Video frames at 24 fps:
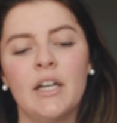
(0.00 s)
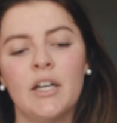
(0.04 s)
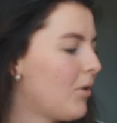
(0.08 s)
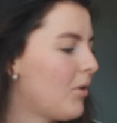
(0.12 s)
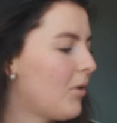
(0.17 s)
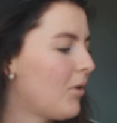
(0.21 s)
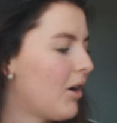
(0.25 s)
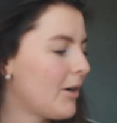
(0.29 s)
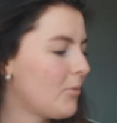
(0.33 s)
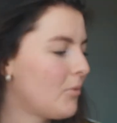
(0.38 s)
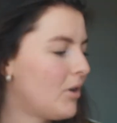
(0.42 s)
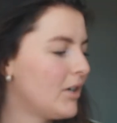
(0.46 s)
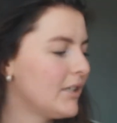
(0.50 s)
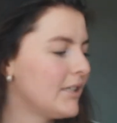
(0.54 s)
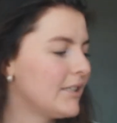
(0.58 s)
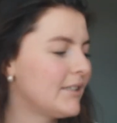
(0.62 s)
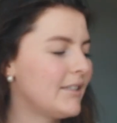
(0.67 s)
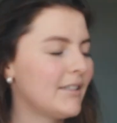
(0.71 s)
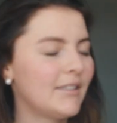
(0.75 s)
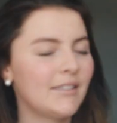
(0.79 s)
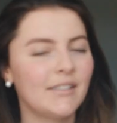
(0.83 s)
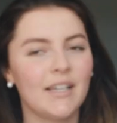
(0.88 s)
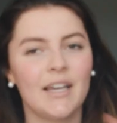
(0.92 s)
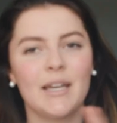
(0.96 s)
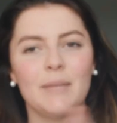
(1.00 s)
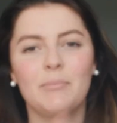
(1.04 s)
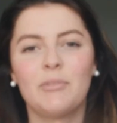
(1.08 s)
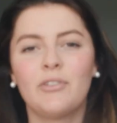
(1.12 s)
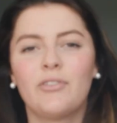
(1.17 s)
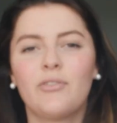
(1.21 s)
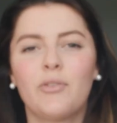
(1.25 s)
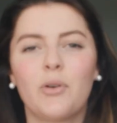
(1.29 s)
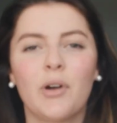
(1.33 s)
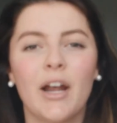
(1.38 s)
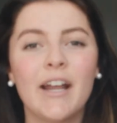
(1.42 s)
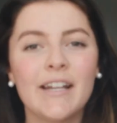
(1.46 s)
What I wanted to say
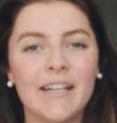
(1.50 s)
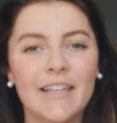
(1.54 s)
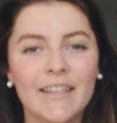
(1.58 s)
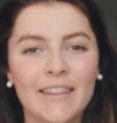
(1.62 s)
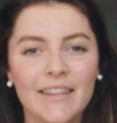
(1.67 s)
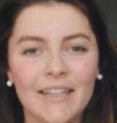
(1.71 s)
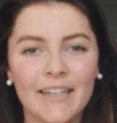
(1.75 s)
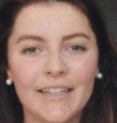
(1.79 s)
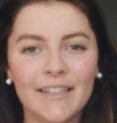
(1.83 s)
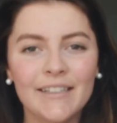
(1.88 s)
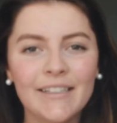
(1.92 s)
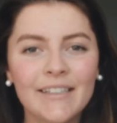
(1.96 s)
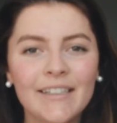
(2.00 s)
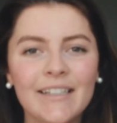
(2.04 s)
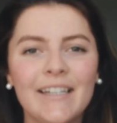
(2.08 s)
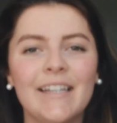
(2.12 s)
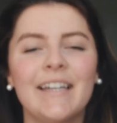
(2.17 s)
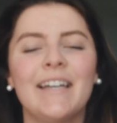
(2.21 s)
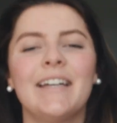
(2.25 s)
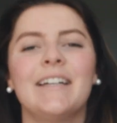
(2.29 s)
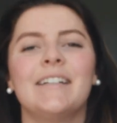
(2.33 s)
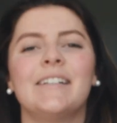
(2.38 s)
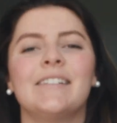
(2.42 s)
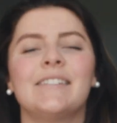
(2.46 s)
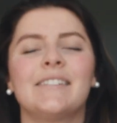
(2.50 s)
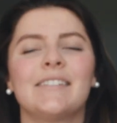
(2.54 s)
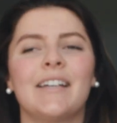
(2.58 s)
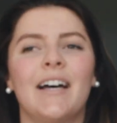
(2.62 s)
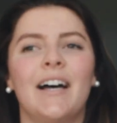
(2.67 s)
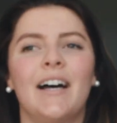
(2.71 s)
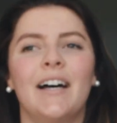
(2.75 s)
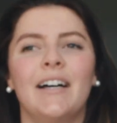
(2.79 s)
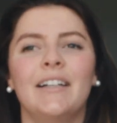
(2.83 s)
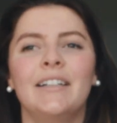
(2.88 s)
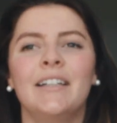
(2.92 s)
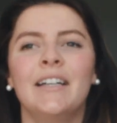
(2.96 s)
before anything is
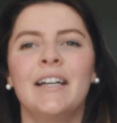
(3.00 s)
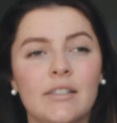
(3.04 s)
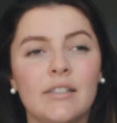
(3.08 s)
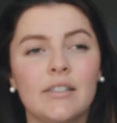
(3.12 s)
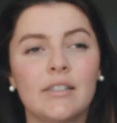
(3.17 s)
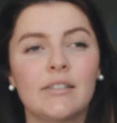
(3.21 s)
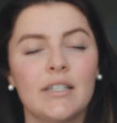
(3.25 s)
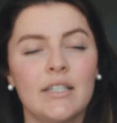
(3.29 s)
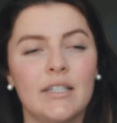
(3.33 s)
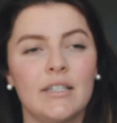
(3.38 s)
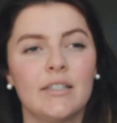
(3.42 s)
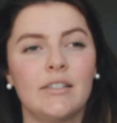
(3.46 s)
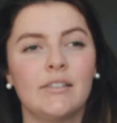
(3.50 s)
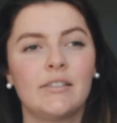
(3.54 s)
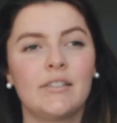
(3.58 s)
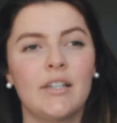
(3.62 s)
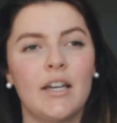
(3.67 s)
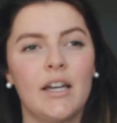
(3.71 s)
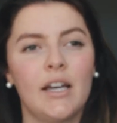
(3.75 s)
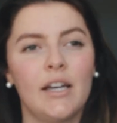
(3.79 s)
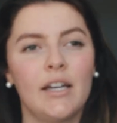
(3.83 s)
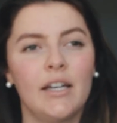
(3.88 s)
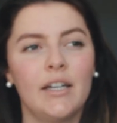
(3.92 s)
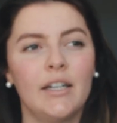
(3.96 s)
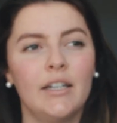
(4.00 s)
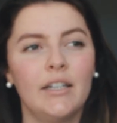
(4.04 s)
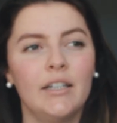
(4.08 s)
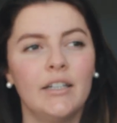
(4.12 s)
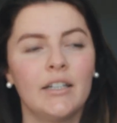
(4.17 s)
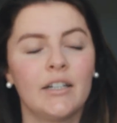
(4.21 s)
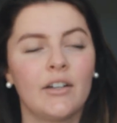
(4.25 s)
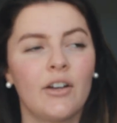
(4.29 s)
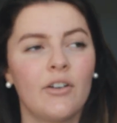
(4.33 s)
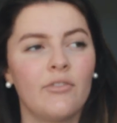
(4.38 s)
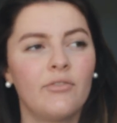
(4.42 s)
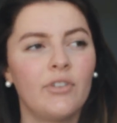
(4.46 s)
that this is a
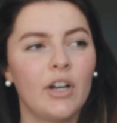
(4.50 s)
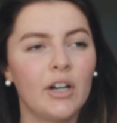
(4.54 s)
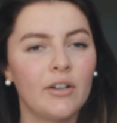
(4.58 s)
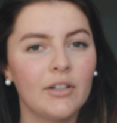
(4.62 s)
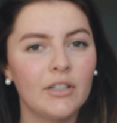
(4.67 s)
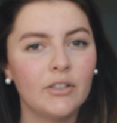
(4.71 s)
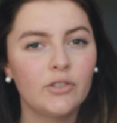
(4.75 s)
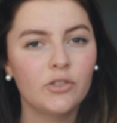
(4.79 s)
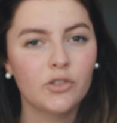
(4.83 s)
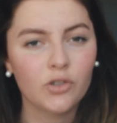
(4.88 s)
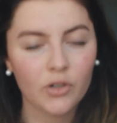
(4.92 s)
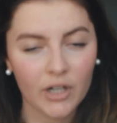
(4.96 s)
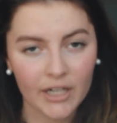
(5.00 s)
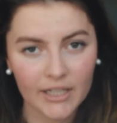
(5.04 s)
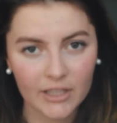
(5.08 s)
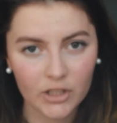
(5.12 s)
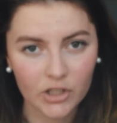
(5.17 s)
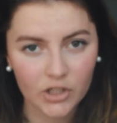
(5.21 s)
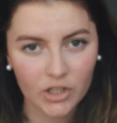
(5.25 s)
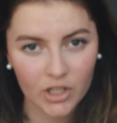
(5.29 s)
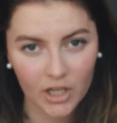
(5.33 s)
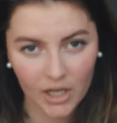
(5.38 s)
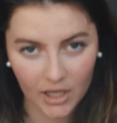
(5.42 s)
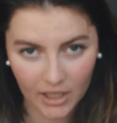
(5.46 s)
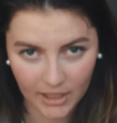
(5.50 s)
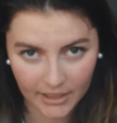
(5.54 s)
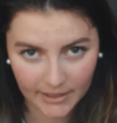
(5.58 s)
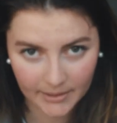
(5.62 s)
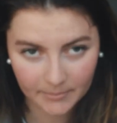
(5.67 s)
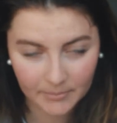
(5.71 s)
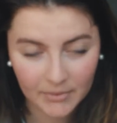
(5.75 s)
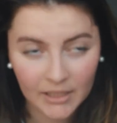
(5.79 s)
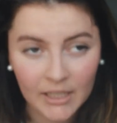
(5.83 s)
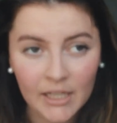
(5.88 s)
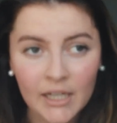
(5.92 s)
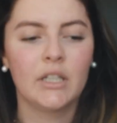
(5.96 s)
very strange
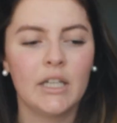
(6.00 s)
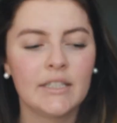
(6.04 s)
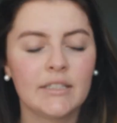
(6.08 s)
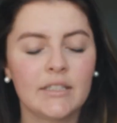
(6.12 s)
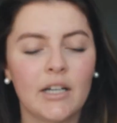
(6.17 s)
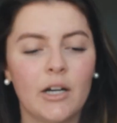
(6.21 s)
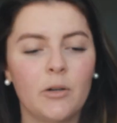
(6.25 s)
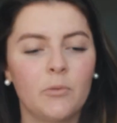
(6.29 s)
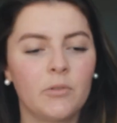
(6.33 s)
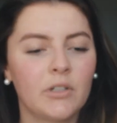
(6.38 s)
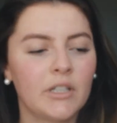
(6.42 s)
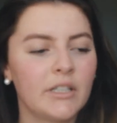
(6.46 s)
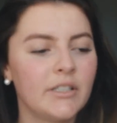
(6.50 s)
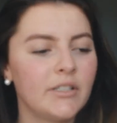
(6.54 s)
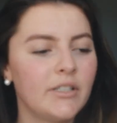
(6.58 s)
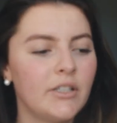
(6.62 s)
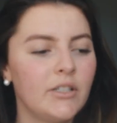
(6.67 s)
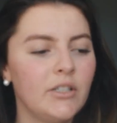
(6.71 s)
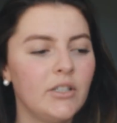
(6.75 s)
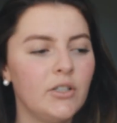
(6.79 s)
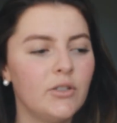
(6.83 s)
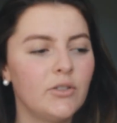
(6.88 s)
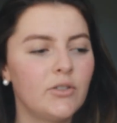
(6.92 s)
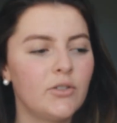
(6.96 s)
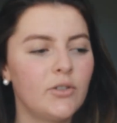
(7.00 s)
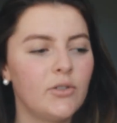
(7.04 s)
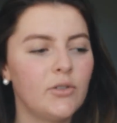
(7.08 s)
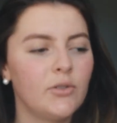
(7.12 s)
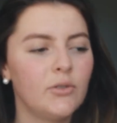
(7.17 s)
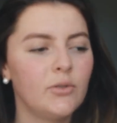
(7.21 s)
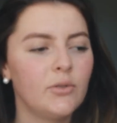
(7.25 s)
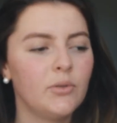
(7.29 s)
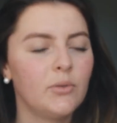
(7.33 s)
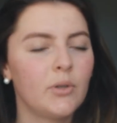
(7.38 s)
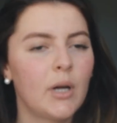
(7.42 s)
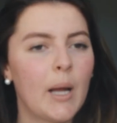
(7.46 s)
time, and I will continue
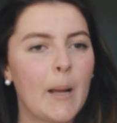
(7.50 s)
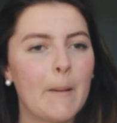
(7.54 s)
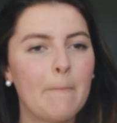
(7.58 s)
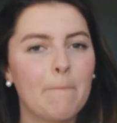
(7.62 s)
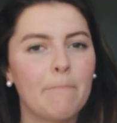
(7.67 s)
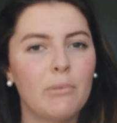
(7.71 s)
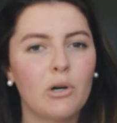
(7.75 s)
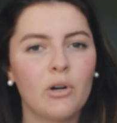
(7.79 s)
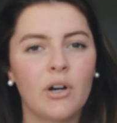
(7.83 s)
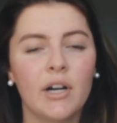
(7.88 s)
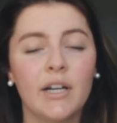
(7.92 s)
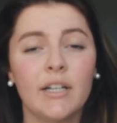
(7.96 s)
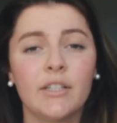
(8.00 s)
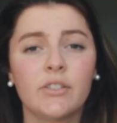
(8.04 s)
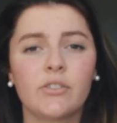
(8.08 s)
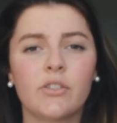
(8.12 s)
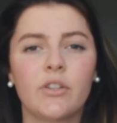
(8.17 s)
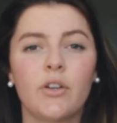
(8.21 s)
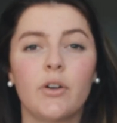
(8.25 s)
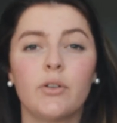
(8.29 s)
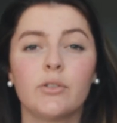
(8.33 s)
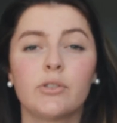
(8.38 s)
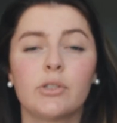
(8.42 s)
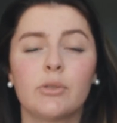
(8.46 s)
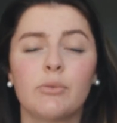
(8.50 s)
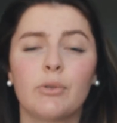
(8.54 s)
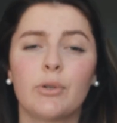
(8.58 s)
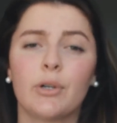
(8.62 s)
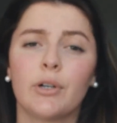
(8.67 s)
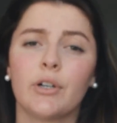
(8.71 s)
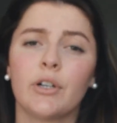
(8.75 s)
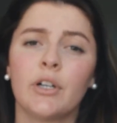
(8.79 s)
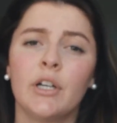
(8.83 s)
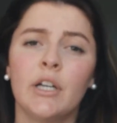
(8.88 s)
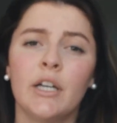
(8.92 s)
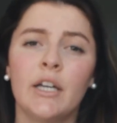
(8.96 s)
to praise those who
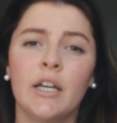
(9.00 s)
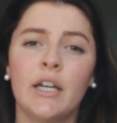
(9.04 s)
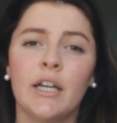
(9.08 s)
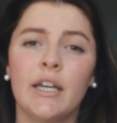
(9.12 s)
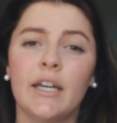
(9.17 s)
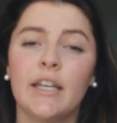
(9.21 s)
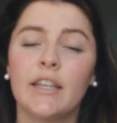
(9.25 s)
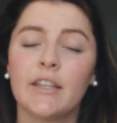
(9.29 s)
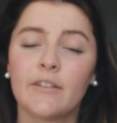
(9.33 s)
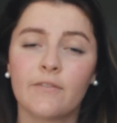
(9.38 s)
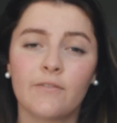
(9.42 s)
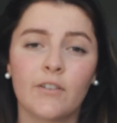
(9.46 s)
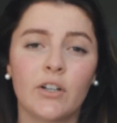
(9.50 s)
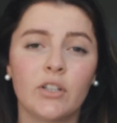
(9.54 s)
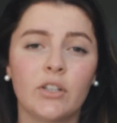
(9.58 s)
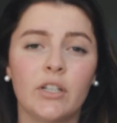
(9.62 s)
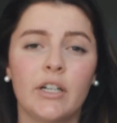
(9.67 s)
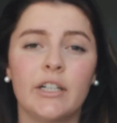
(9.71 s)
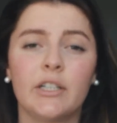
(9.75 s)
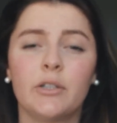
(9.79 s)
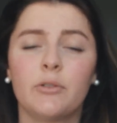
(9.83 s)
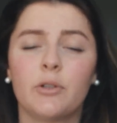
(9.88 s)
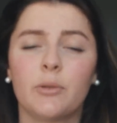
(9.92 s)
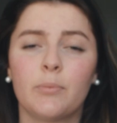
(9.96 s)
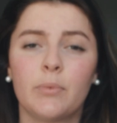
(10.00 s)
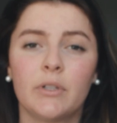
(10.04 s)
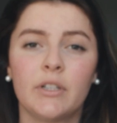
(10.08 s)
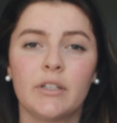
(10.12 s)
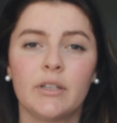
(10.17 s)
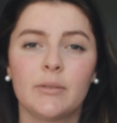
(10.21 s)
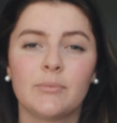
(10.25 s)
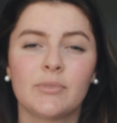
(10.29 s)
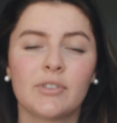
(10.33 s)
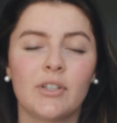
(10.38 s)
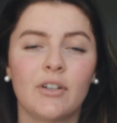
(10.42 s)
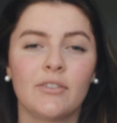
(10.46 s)
are in the front line, who are
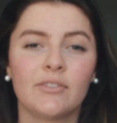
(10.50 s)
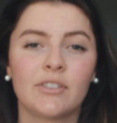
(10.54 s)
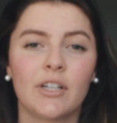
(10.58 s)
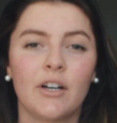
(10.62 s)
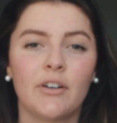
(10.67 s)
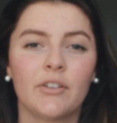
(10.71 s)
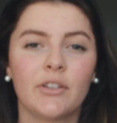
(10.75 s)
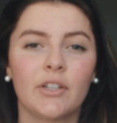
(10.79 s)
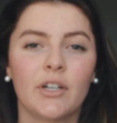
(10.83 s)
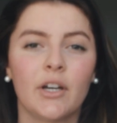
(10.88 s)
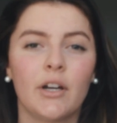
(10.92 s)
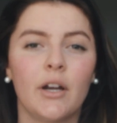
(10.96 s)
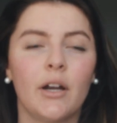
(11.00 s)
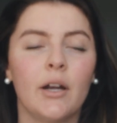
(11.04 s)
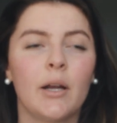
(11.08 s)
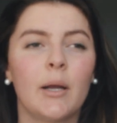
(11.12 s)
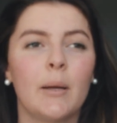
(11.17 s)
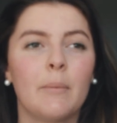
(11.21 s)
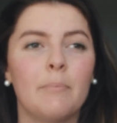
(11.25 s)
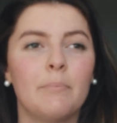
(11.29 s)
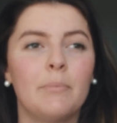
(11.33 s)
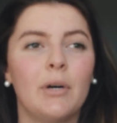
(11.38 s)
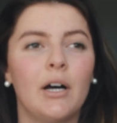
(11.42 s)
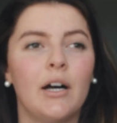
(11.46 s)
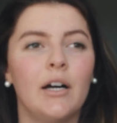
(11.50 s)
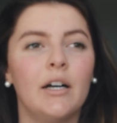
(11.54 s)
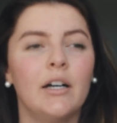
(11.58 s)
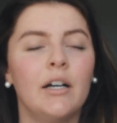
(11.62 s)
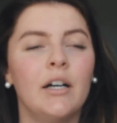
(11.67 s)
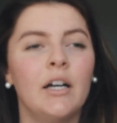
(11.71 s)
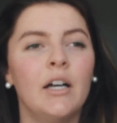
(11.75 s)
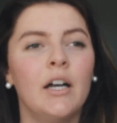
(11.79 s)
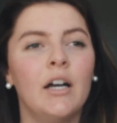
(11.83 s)
putting themselves out there. But